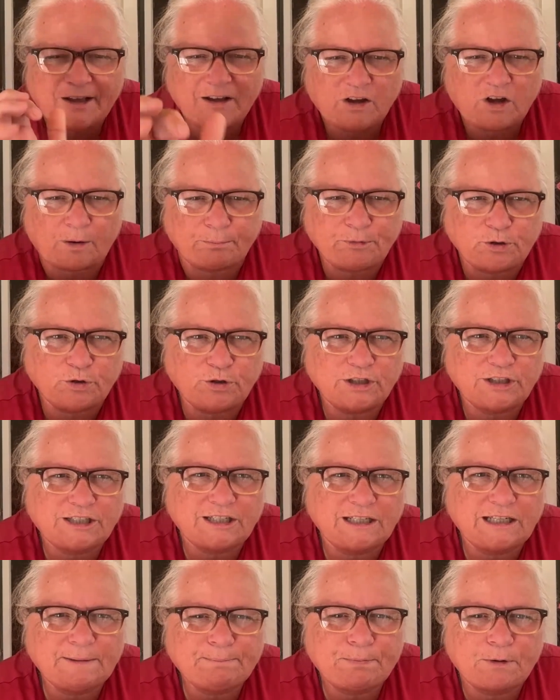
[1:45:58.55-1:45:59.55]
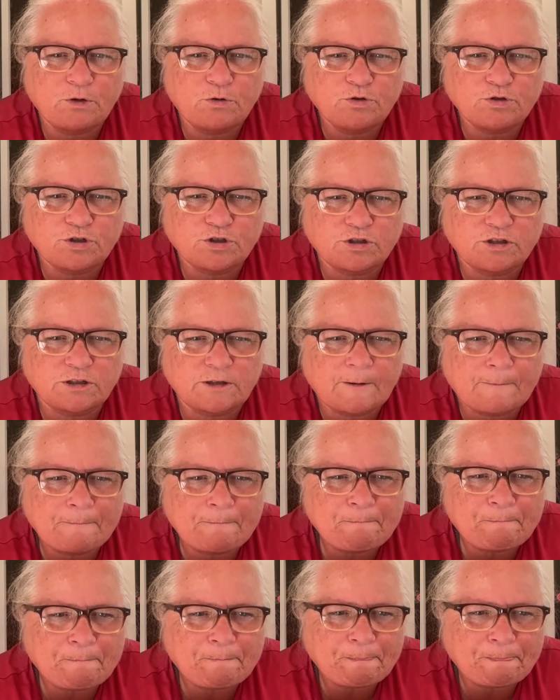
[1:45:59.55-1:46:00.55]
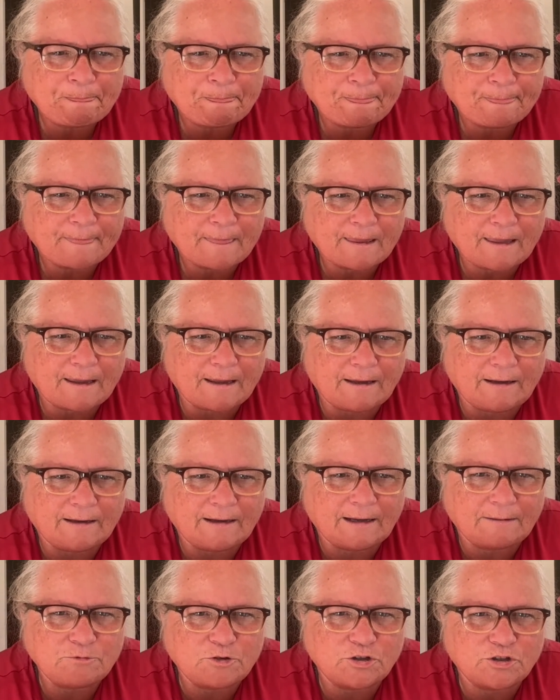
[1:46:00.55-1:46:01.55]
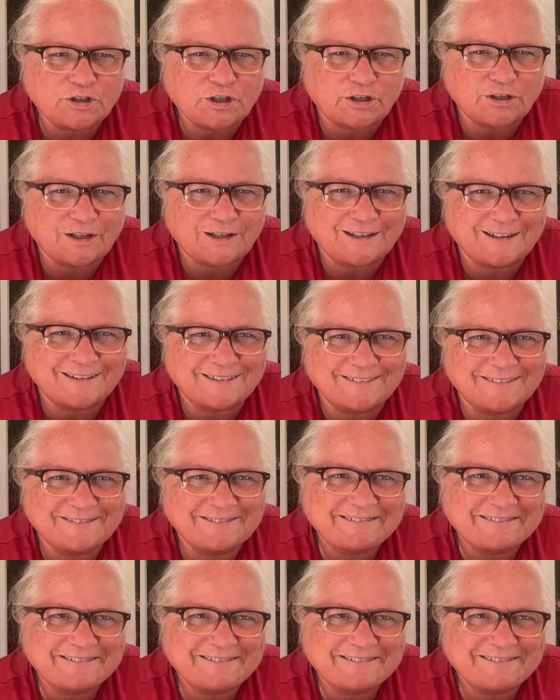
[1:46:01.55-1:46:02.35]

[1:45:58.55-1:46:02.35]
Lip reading: community post. I'm just gonna